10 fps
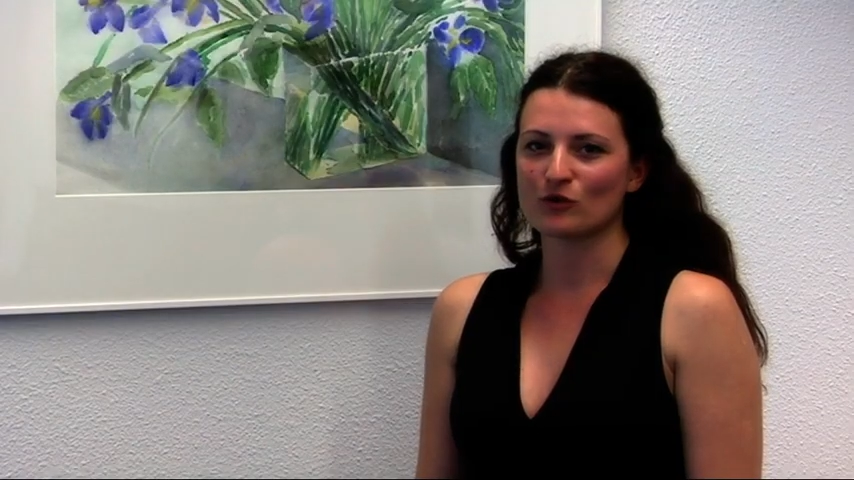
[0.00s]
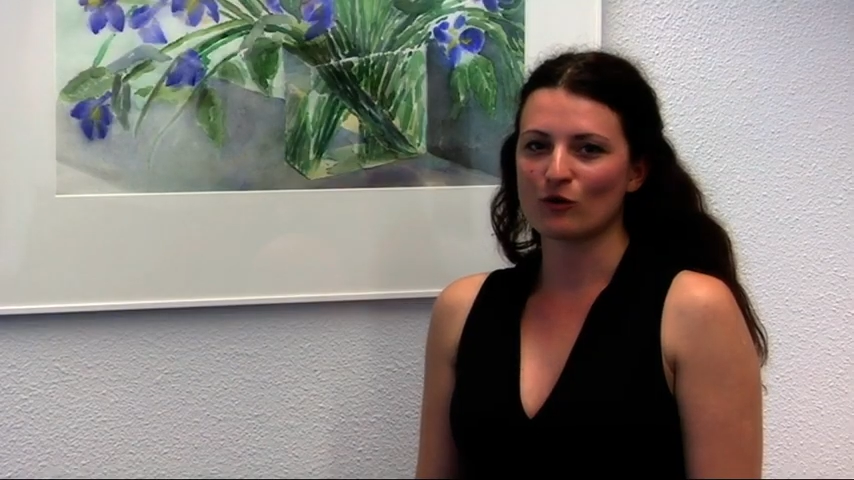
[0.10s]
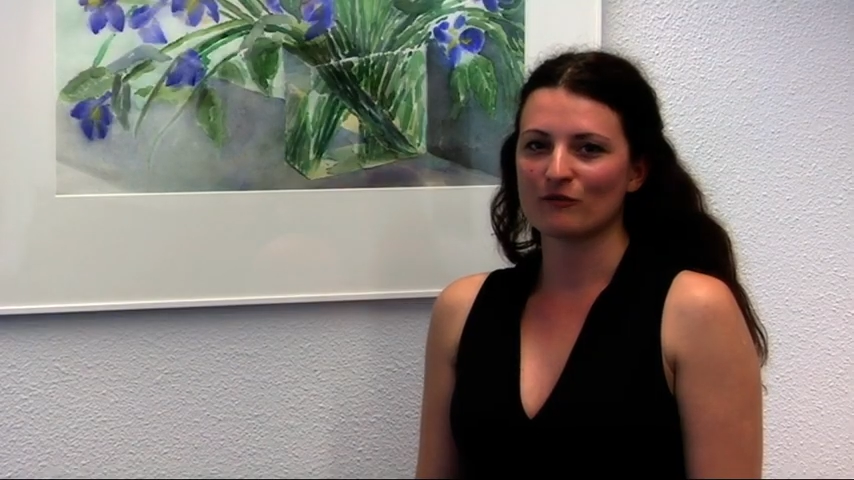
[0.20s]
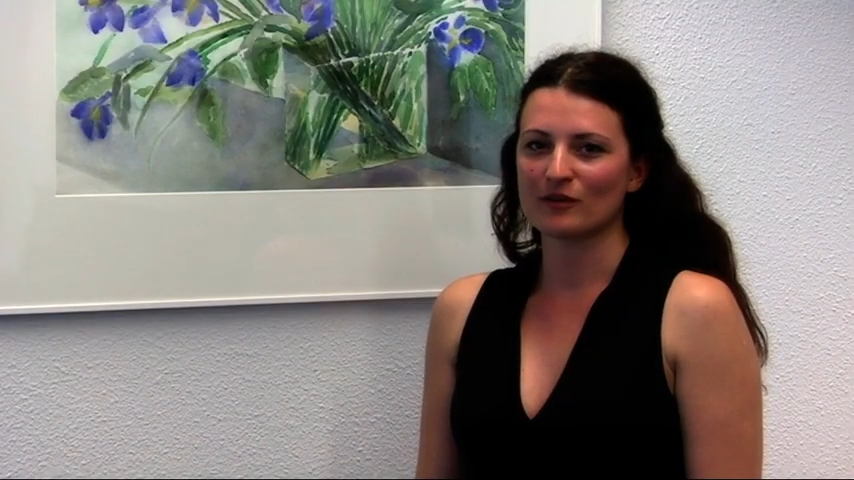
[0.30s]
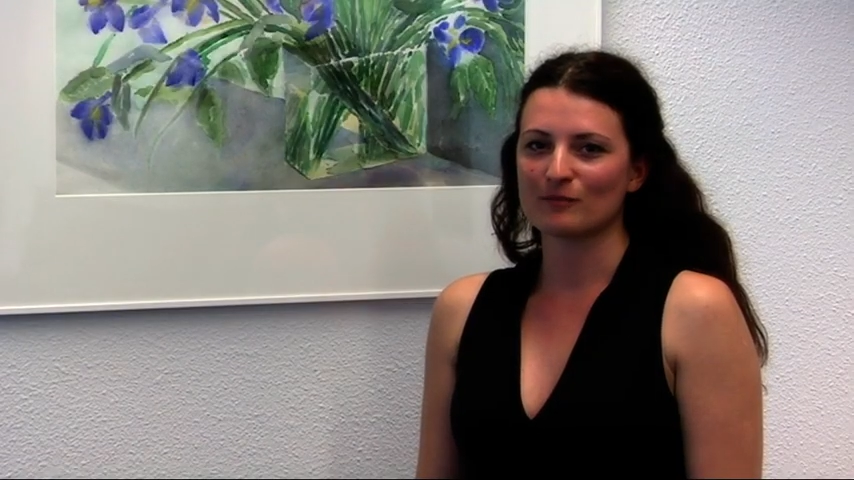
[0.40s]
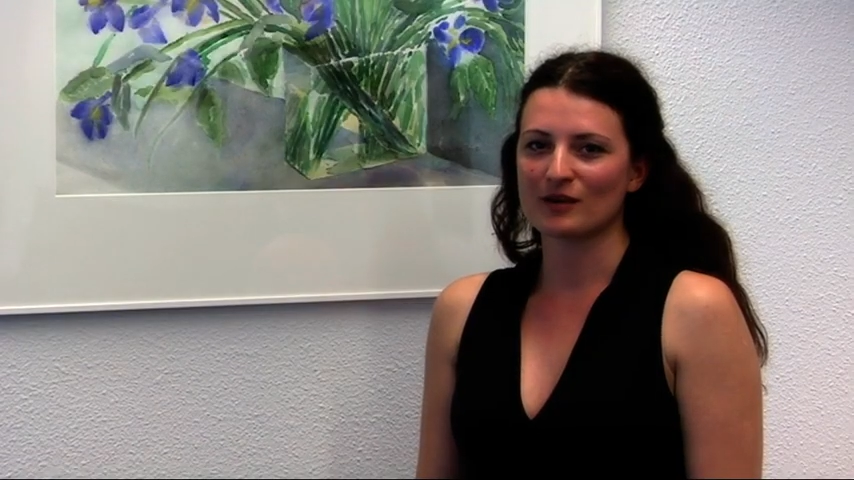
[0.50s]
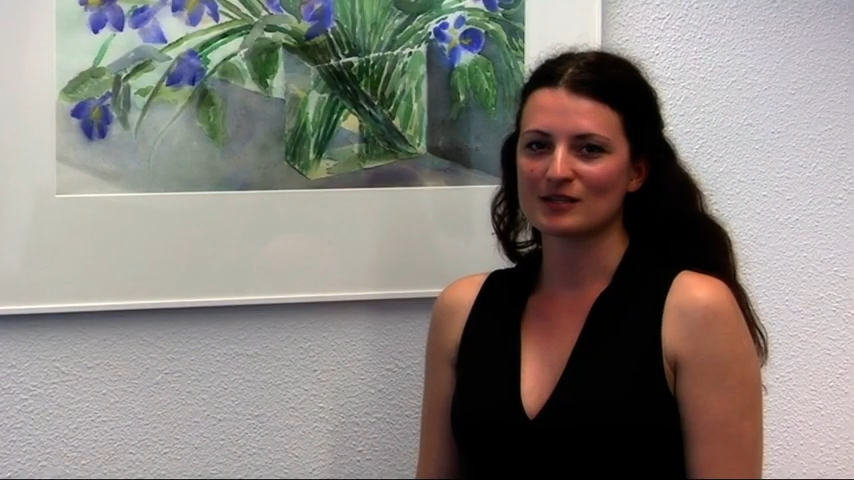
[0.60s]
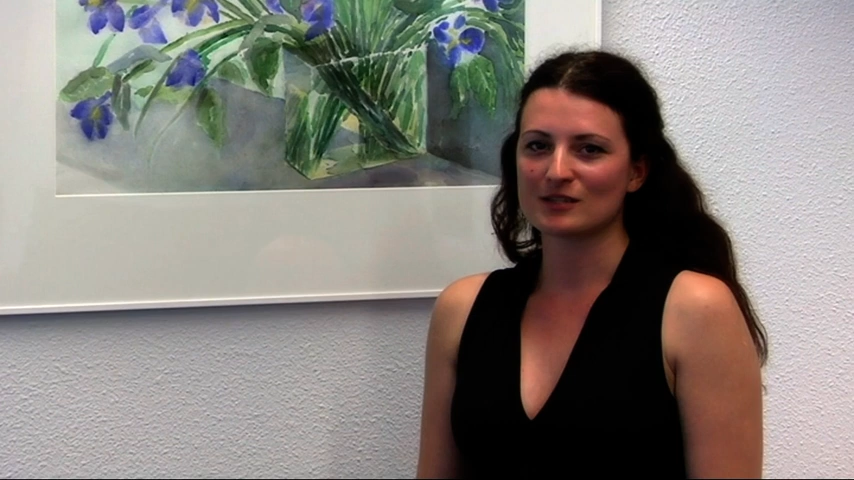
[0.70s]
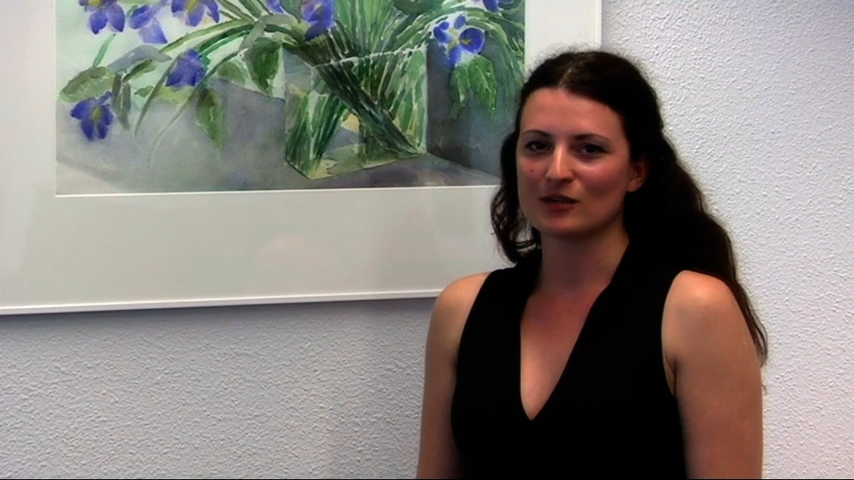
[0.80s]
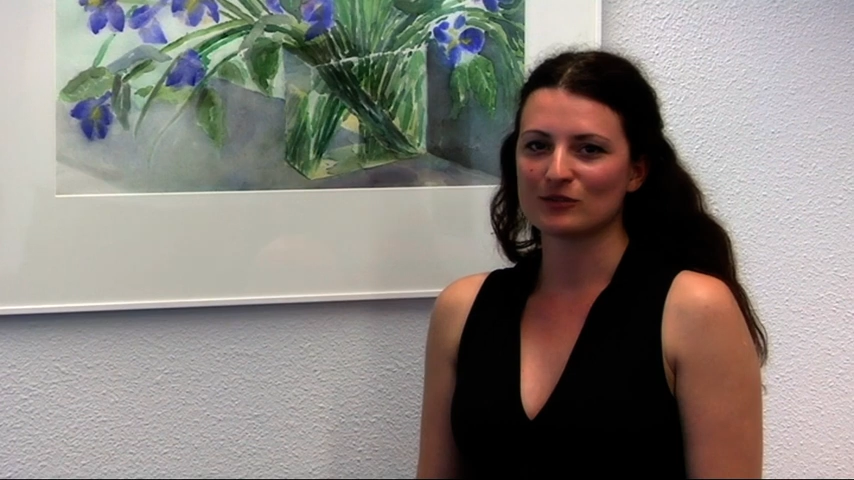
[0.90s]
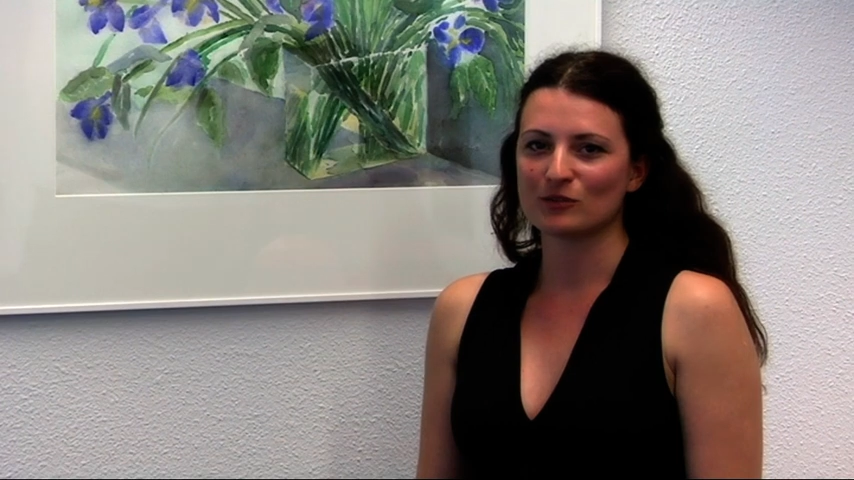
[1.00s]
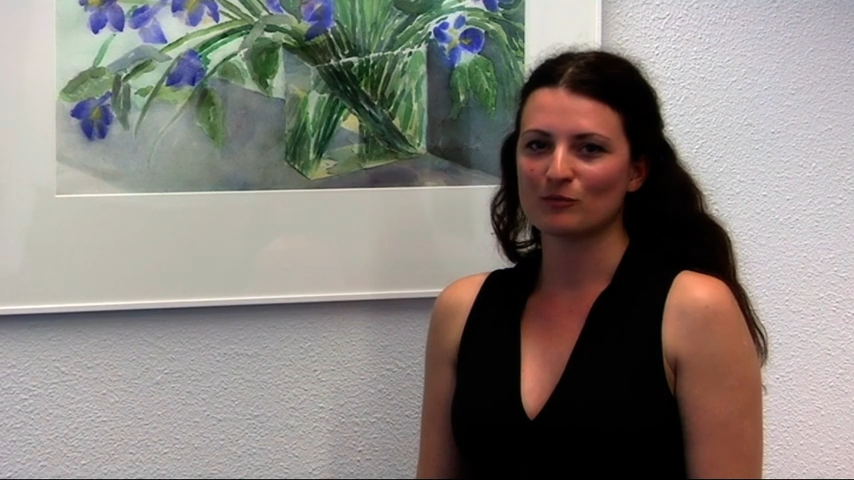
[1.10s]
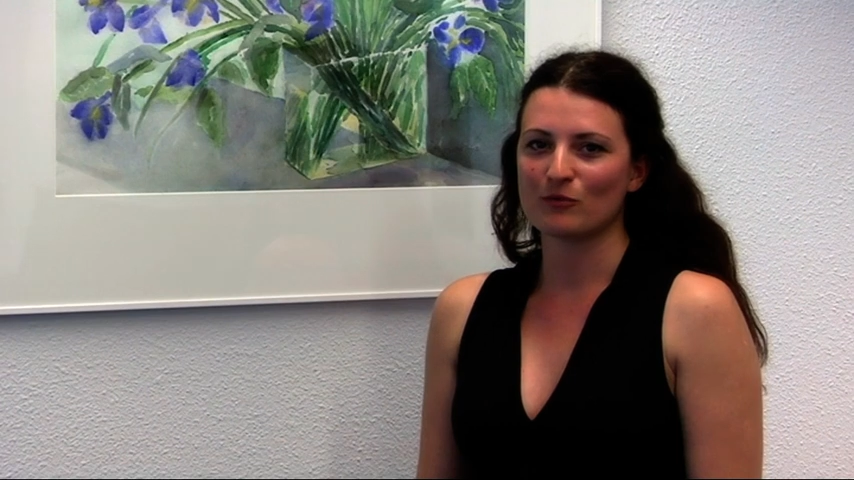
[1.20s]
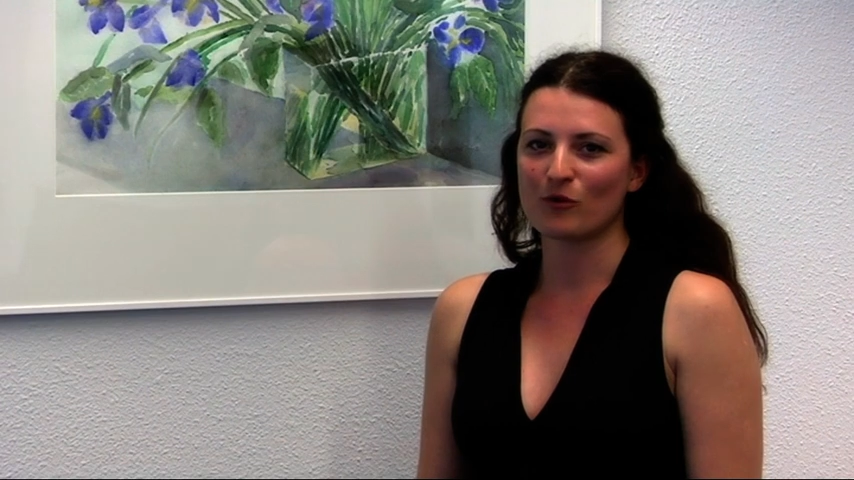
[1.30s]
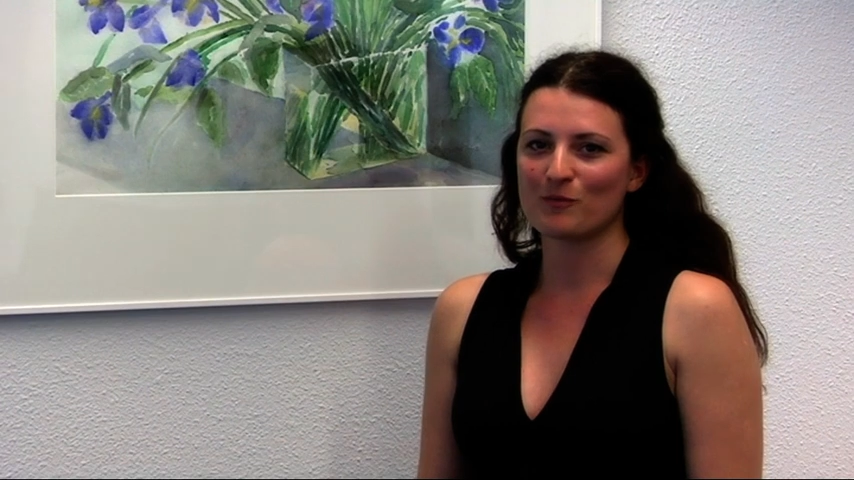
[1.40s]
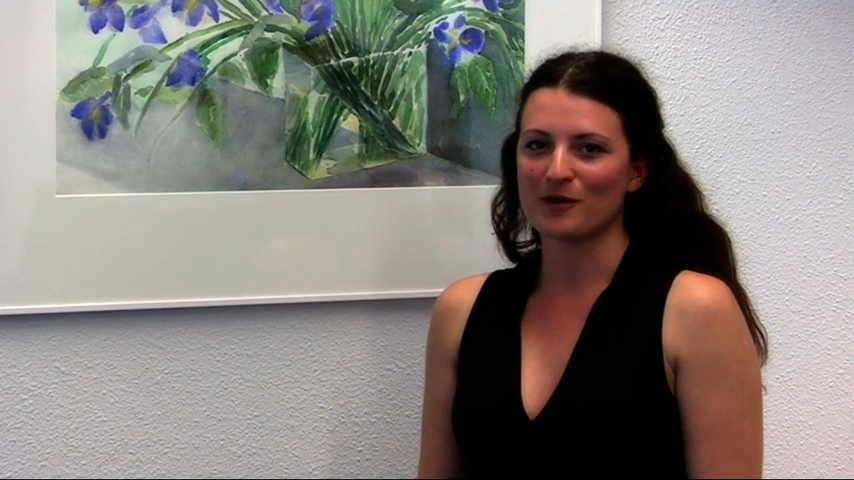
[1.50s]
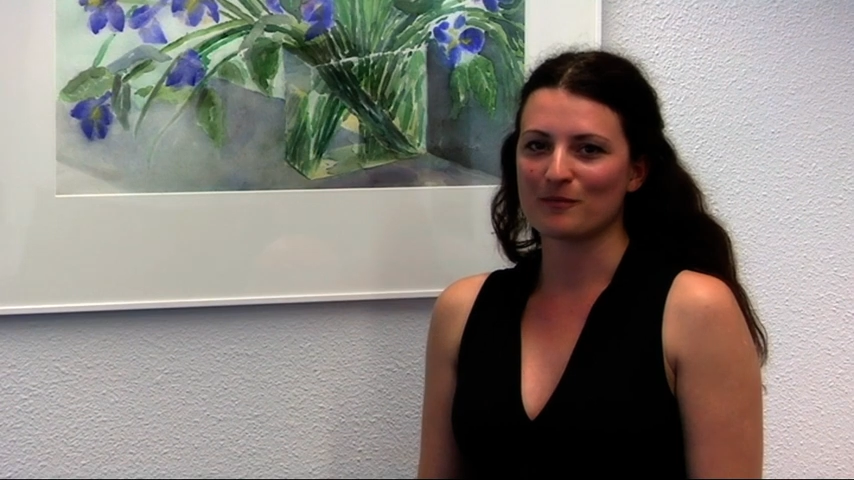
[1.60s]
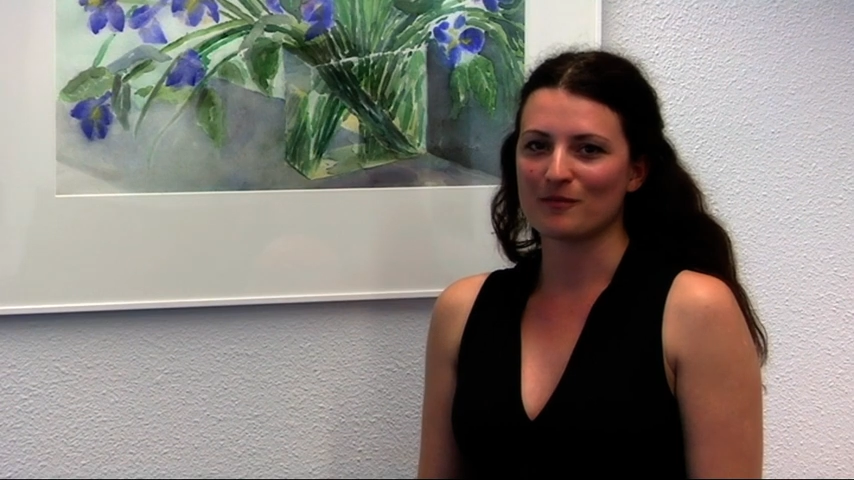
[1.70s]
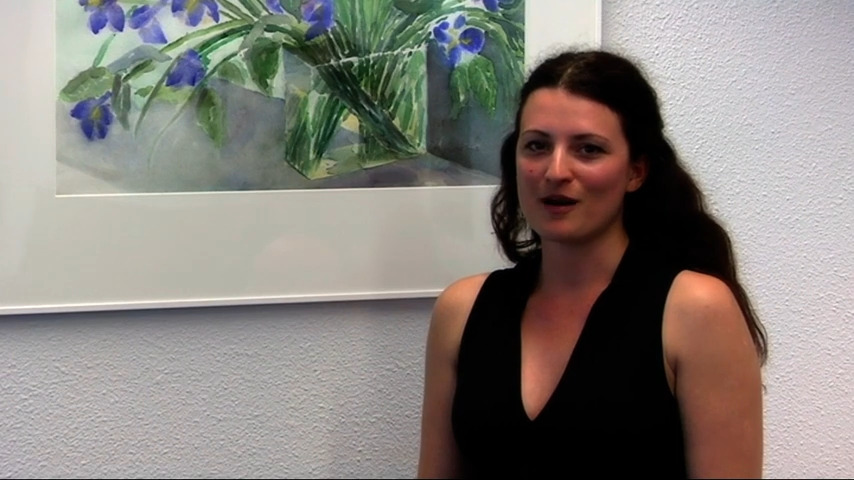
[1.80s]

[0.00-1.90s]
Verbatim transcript: solving my stutter problem